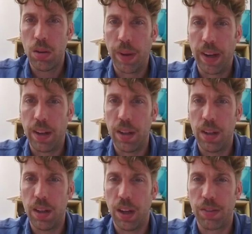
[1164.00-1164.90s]
Wait,
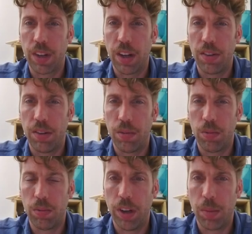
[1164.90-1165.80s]
I forgot to
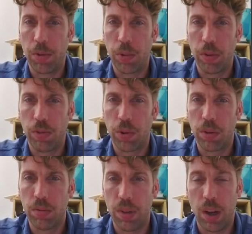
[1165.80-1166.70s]
read number 24.
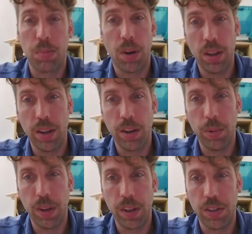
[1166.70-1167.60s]
How broadly are you
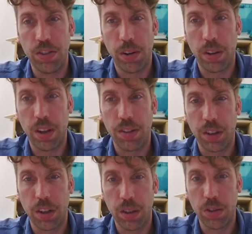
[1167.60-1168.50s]
willing to generalize your
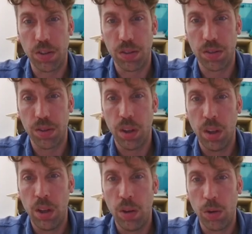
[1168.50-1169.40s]
conclusions?
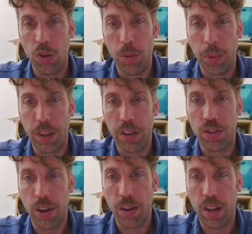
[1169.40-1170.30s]
Would you be willing to
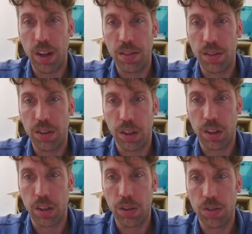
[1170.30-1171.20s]
generalize your
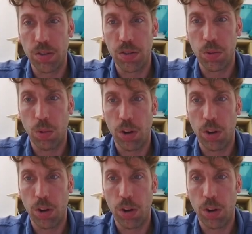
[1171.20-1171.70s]
conclusions to water